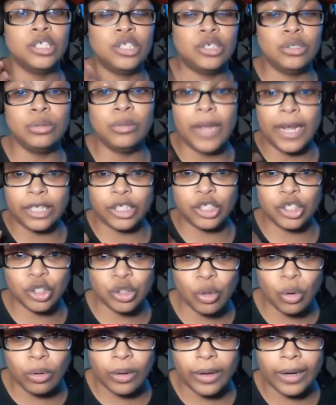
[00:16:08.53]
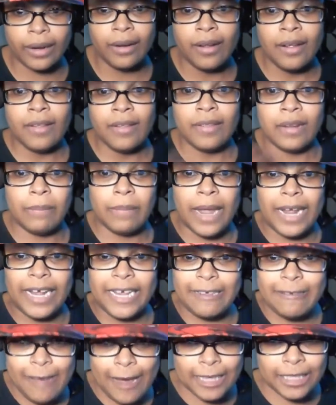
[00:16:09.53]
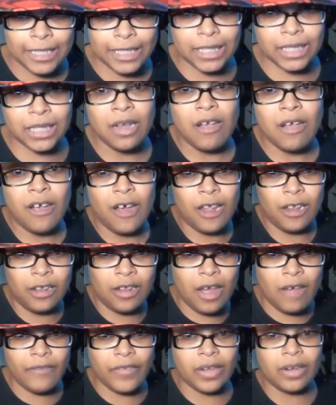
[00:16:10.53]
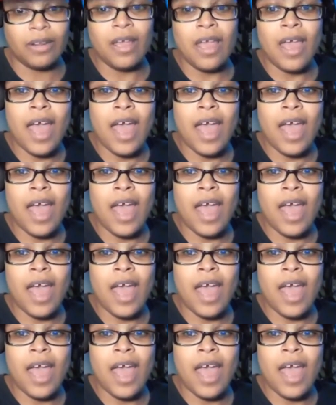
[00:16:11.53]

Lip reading: to that story, and I'm like, yes, I love it.